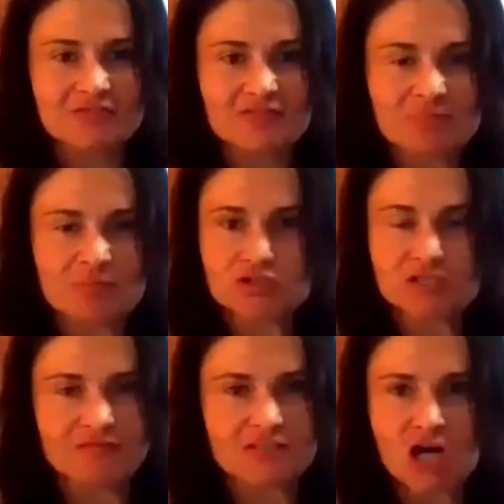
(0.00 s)
and most
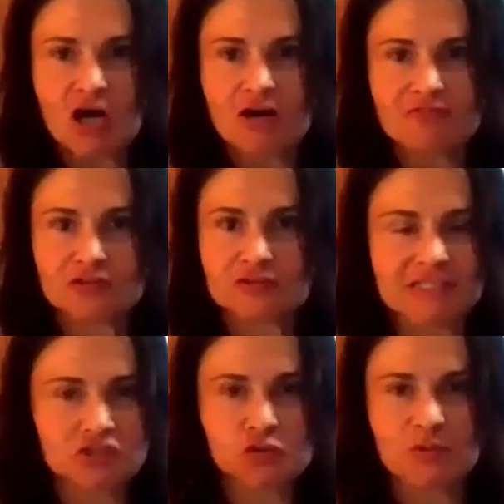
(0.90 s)
of us offer like
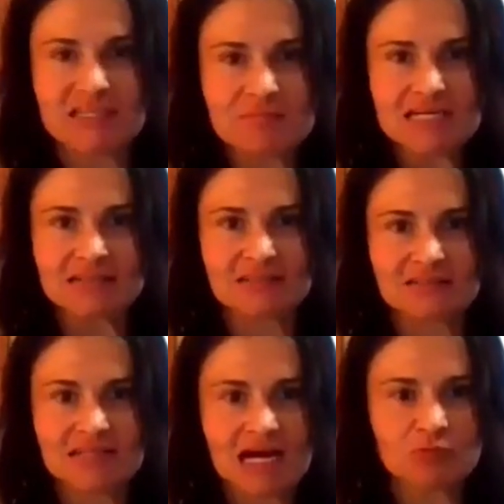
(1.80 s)
a 20-minute
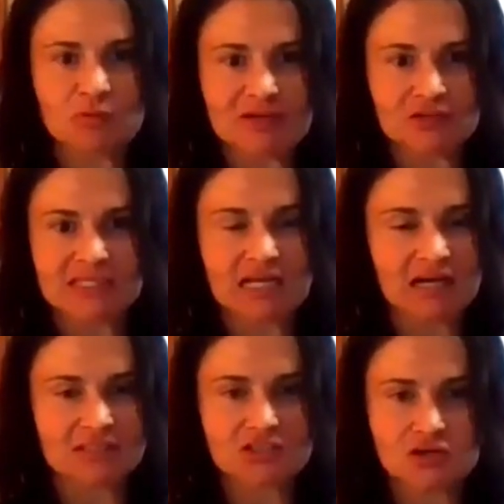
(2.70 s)
complimentary
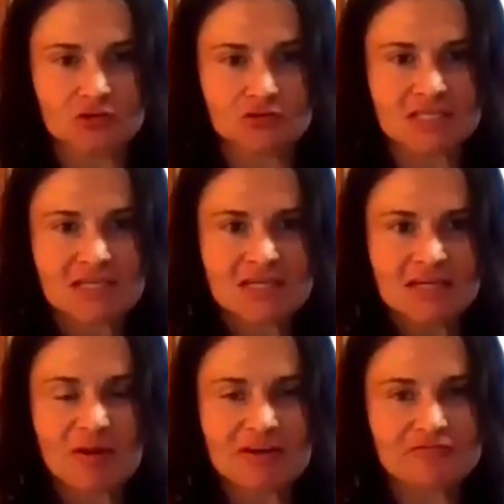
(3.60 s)
consult
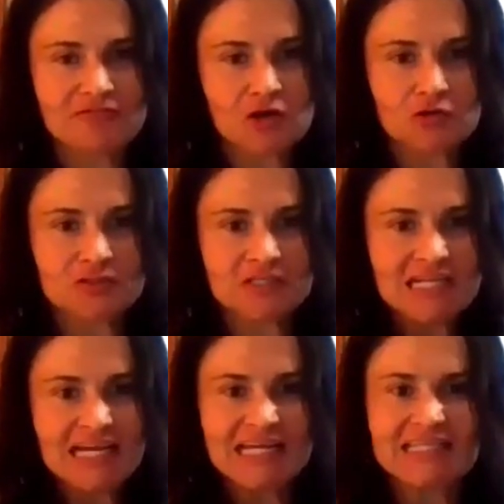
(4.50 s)
by phone.
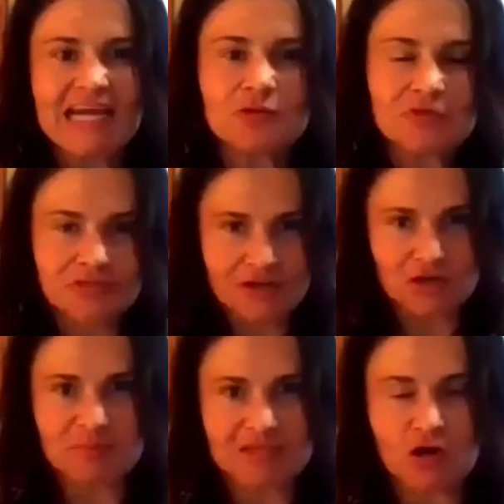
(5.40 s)
And now with
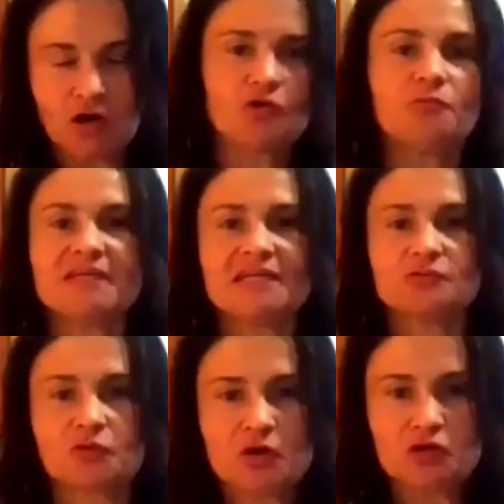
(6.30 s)
therapy all being
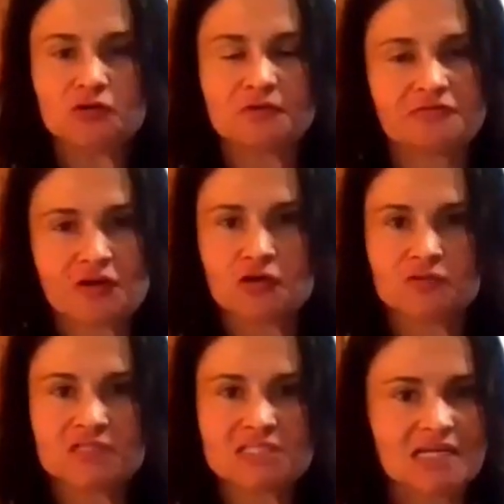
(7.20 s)
remote,
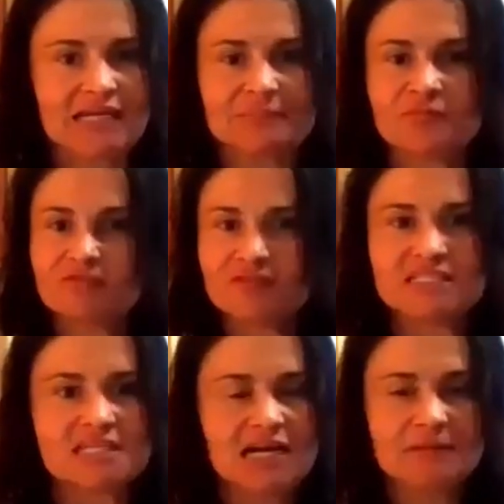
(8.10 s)
phone, Skype,
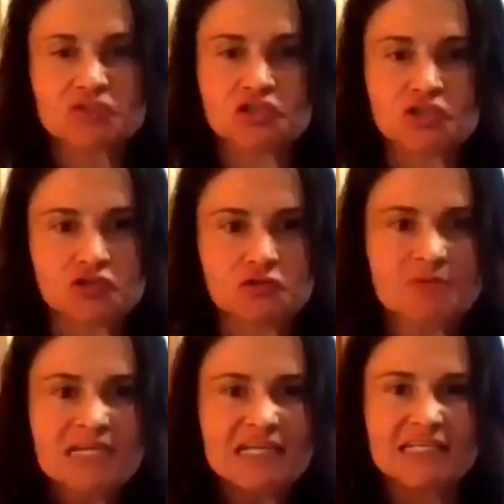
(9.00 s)
FaceTime, Zoom,
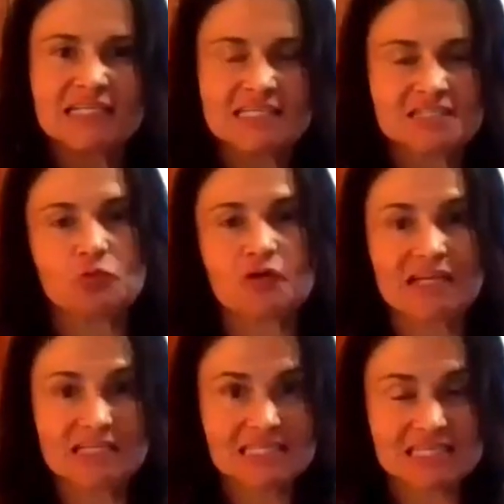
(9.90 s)
it is more
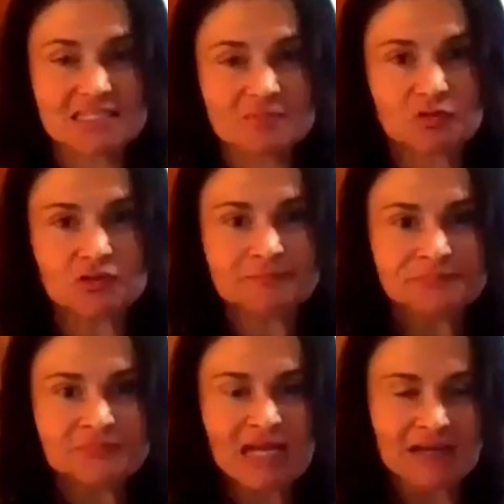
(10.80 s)
accessible,
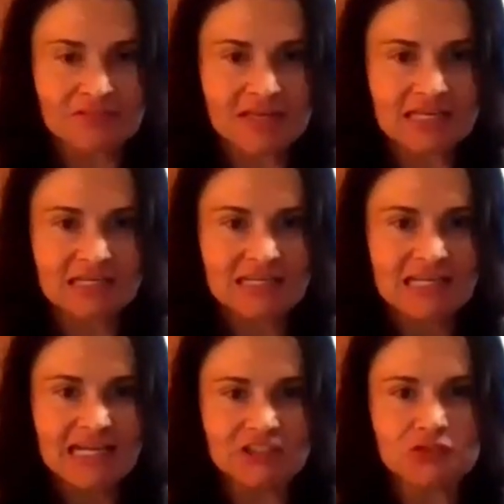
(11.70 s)
I think,
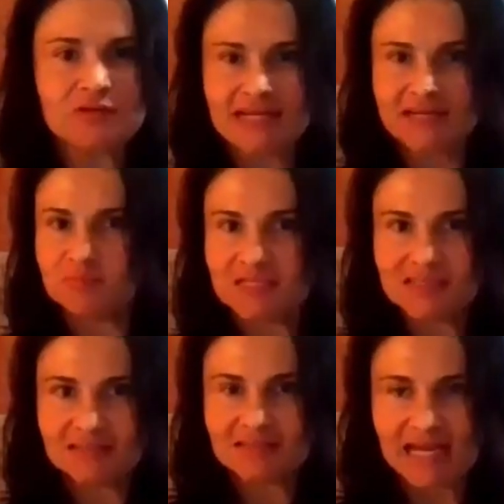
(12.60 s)
and you can
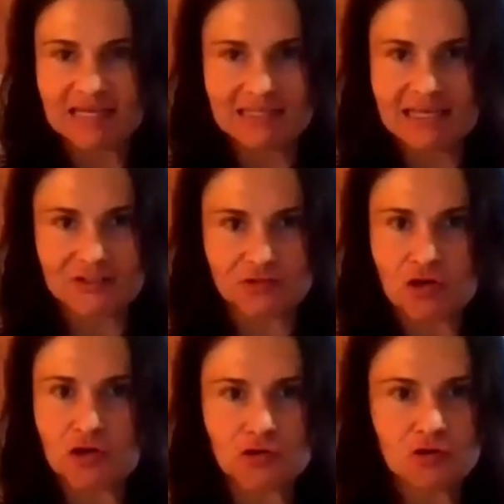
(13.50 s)
be at your
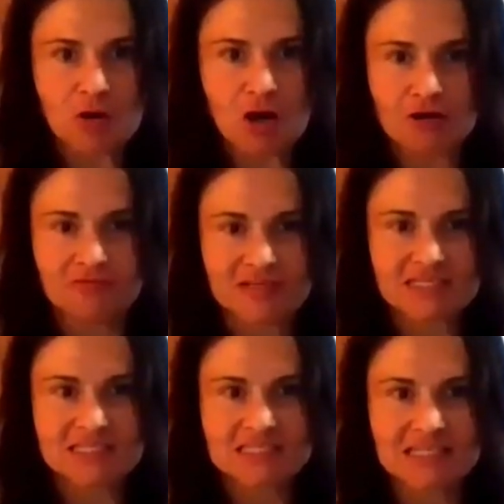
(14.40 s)
home
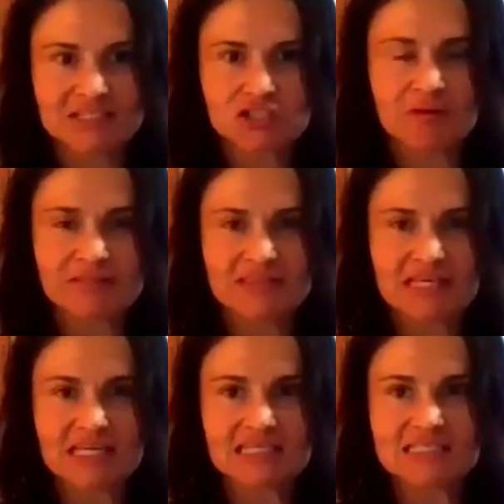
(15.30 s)
office. And so I
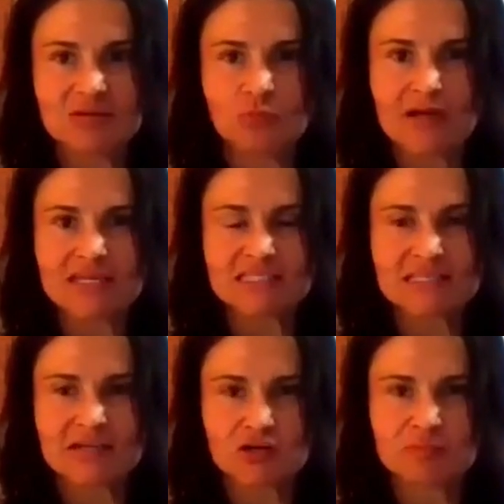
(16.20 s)
think in some ways
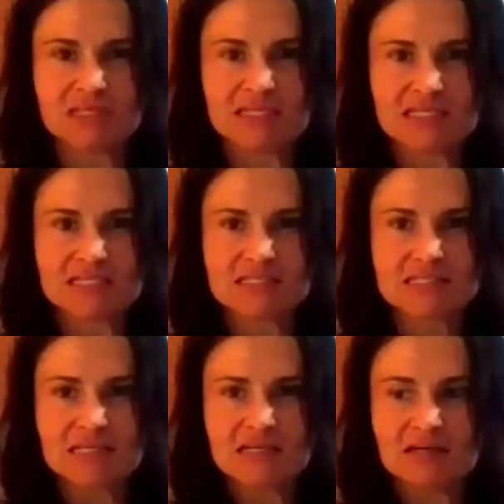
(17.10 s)
therapy is
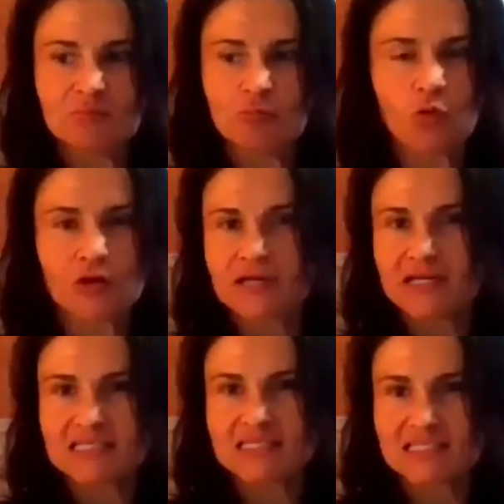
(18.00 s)
more
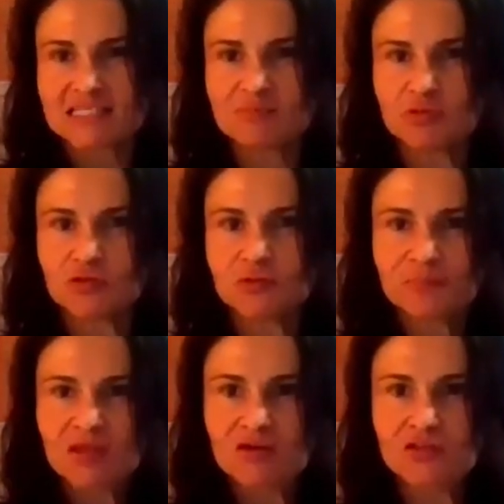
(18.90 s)
accessible,
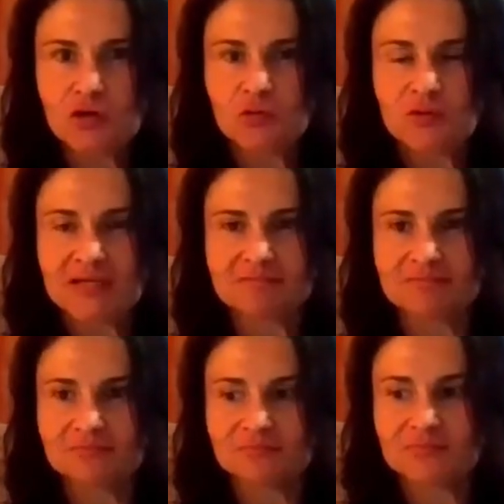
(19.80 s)
though it,
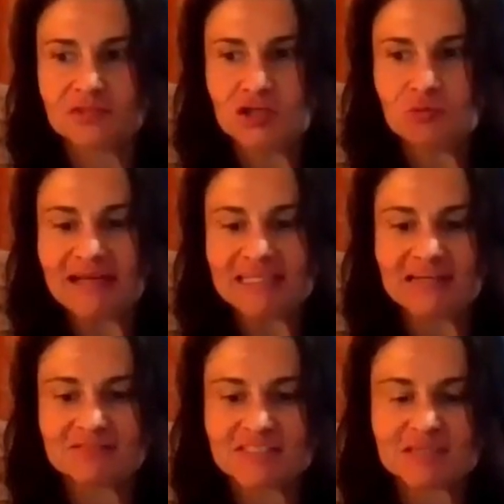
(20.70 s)
you know, might
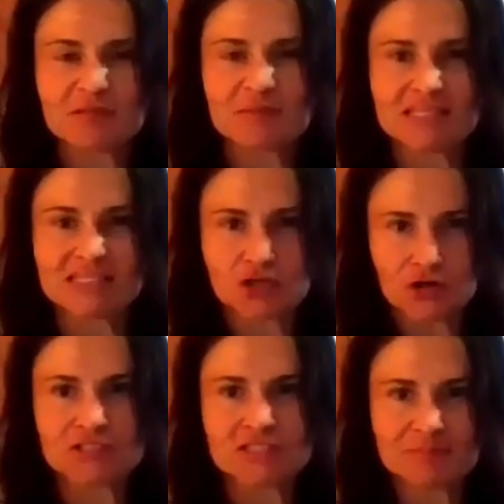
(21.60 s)
not, sometimes it's a
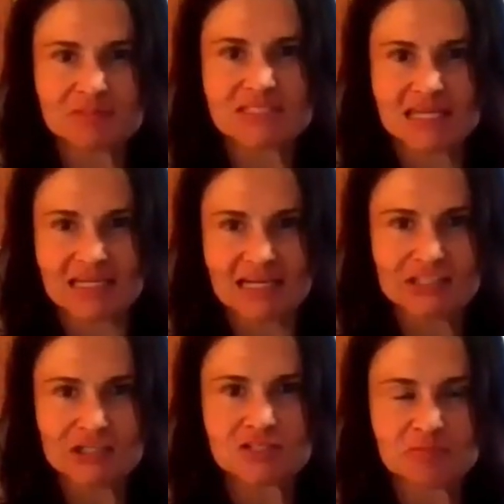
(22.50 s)
hard step to take. I
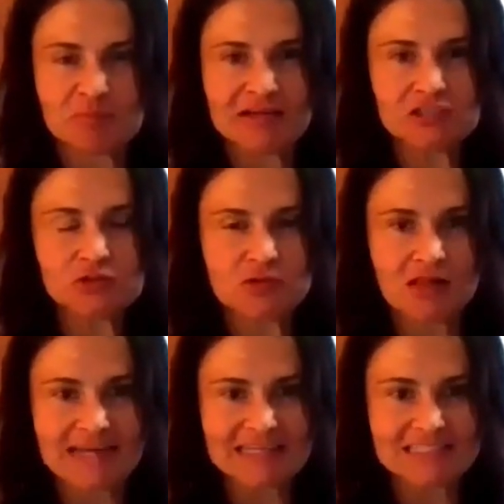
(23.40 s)
know some of my new
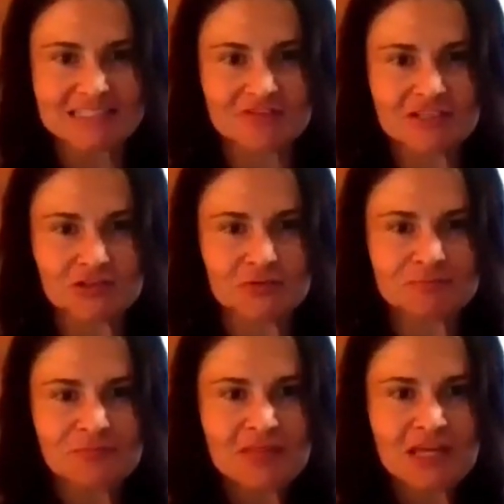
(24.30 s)
clients feel
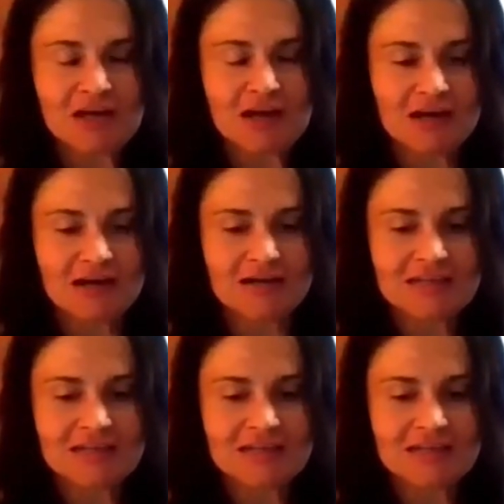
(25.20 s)
like,